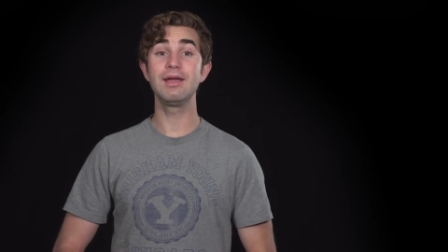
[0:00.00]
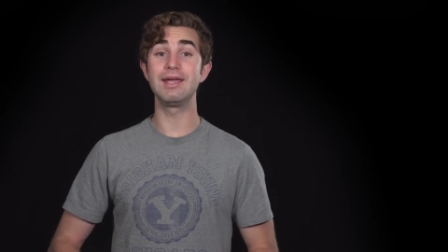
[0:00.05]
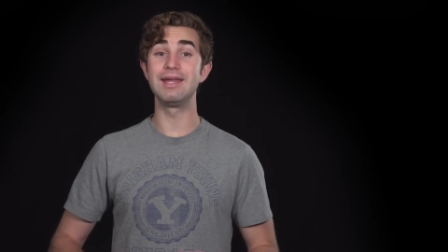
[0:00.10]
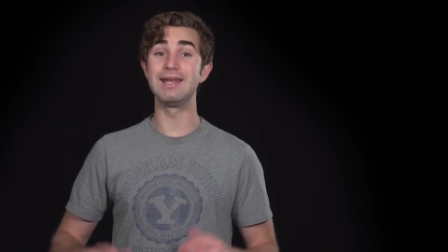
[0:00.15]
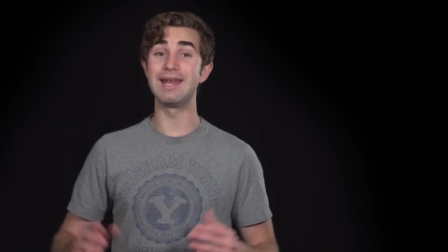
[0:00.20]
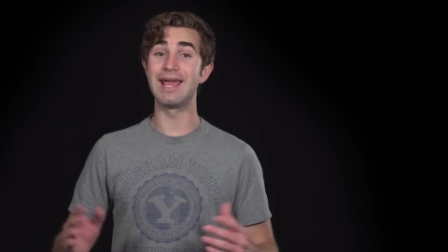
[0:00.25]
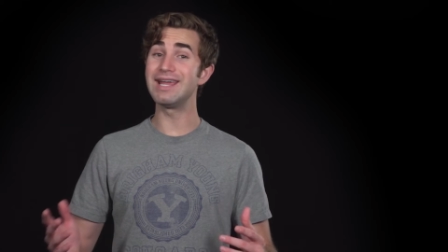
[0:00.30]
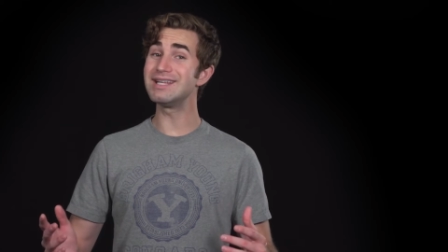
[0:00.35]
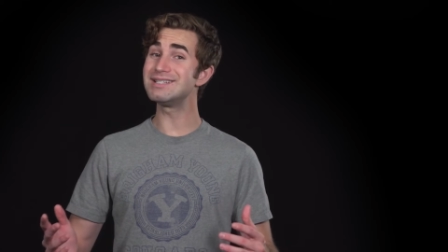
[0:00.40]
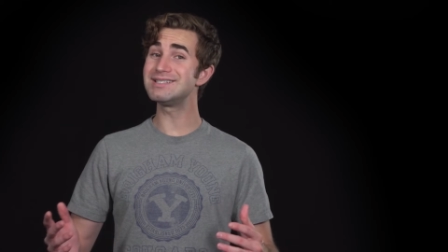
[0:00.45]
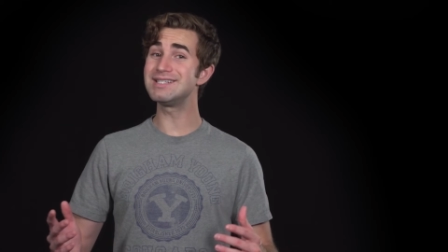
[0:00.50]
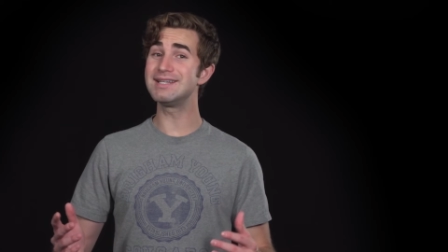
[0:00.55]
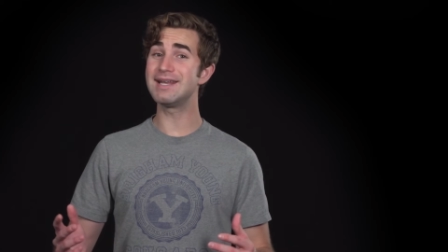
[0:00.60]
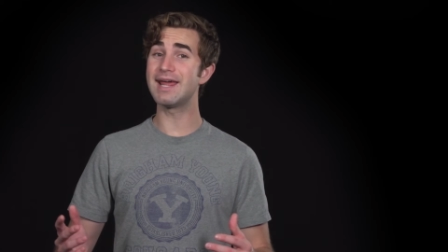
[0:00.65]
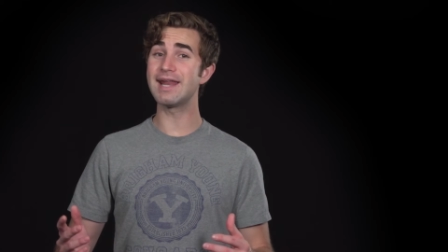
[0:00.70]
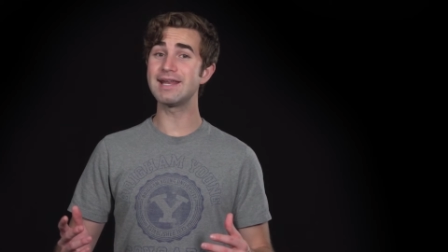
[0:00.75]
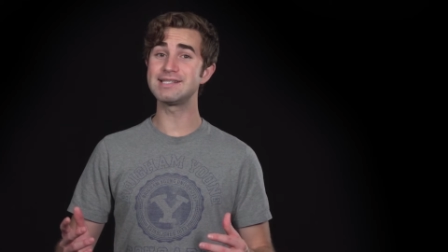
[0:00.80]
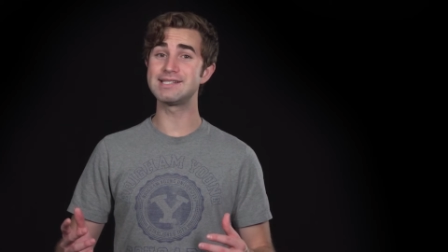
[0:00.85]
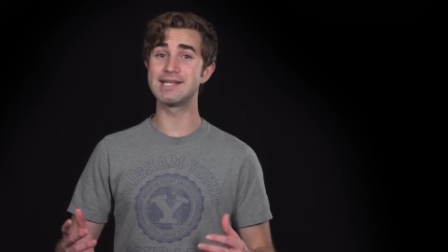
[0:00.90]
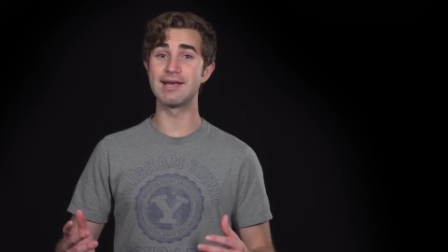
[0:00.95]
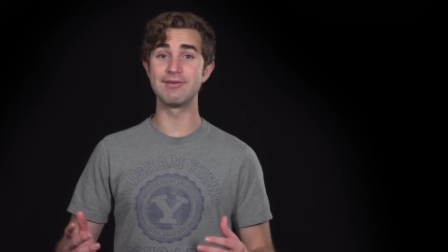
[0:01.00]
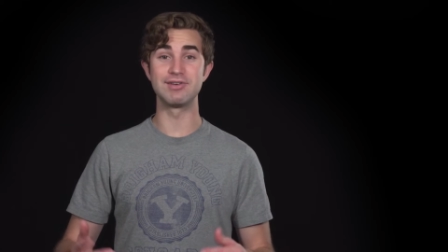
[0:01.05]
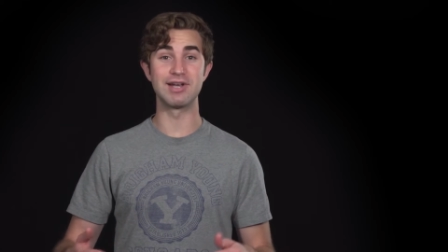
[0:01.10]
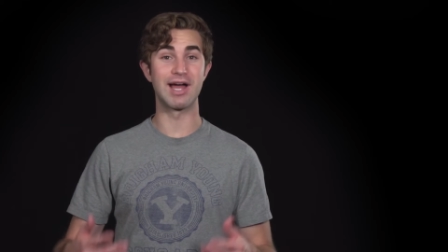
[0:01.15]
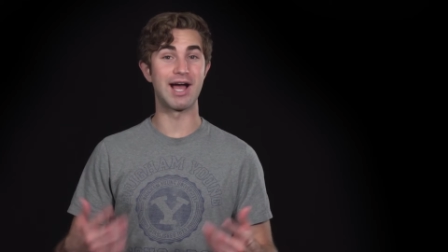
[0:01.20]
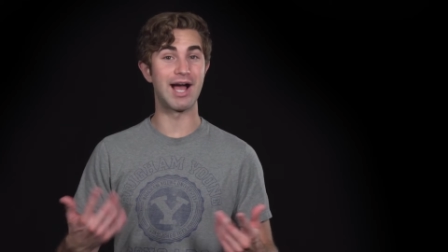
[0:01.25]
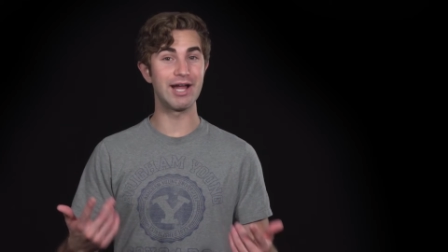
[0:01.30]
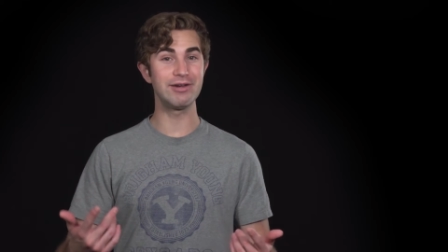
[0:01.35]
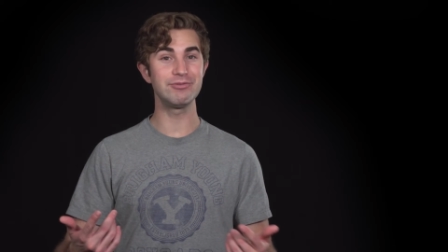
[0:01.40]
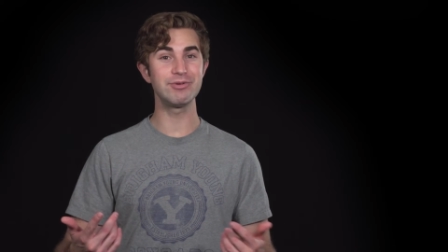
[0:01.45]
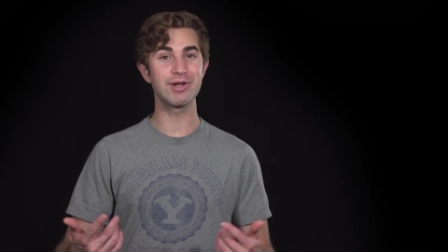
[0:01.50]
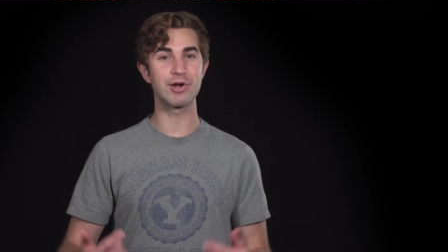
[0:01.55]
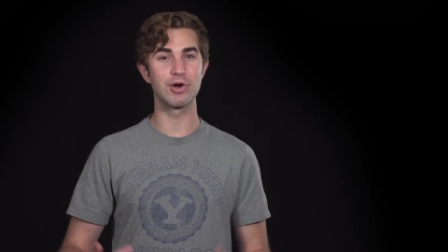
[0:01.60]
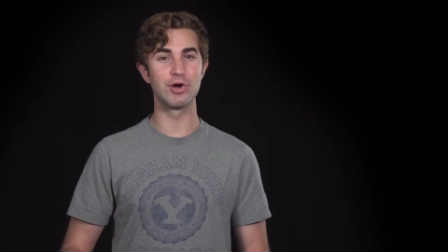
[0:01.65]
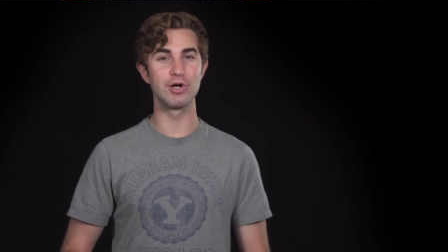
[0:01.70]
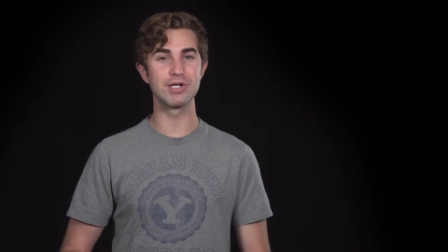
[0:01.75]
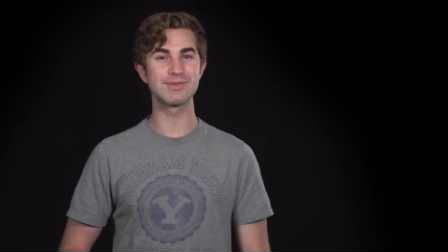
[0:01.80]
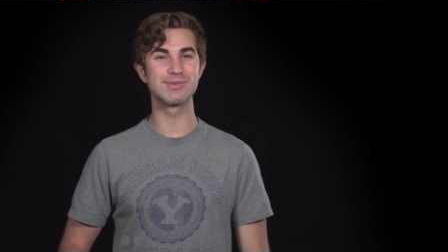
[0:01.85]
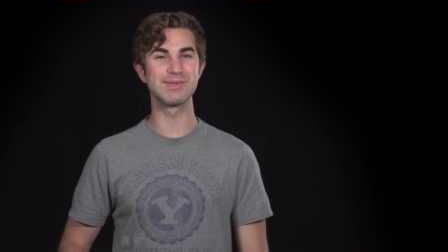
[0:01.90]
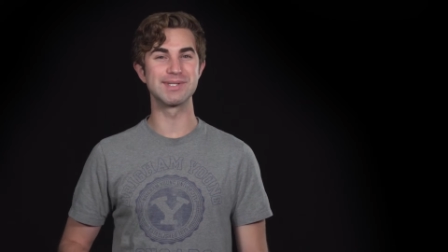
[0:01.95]
In 1887, Heinrich
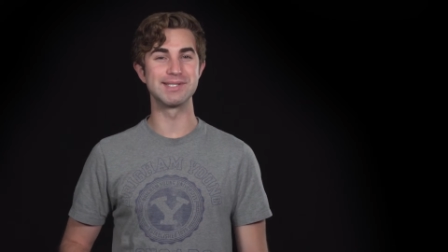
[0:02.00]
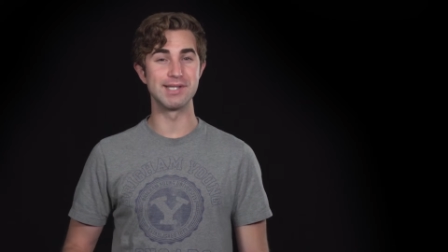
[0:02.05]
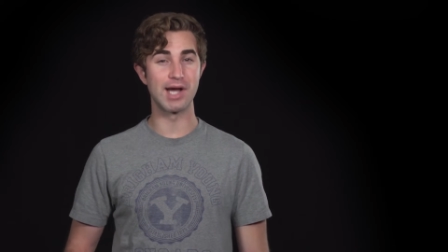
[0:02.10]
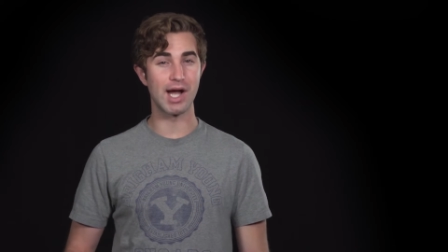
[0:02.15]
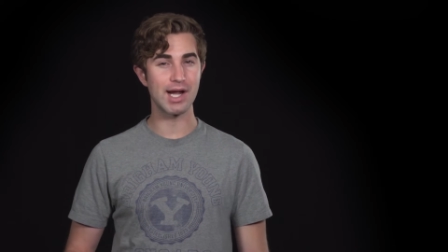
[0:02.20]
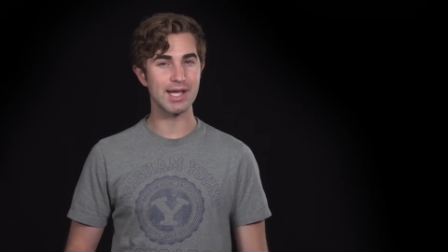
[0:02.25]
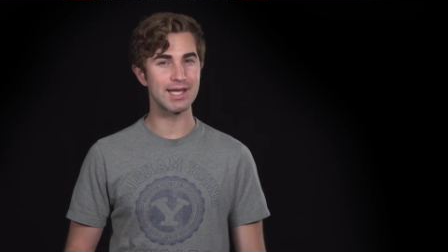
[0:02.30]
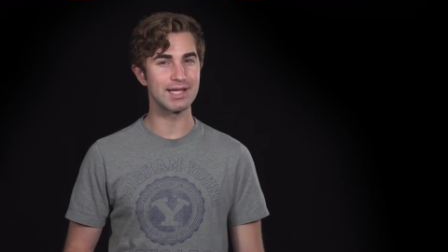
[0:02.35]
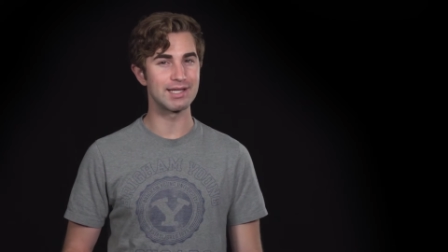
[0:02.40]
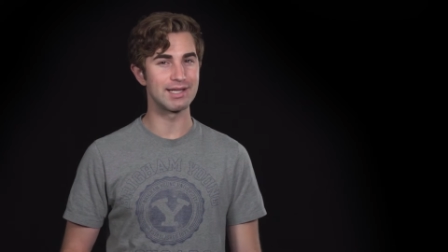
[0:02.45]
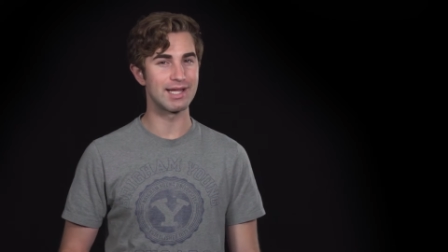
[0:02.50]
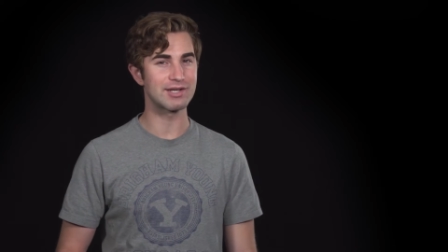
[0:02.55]
Hertz was knocking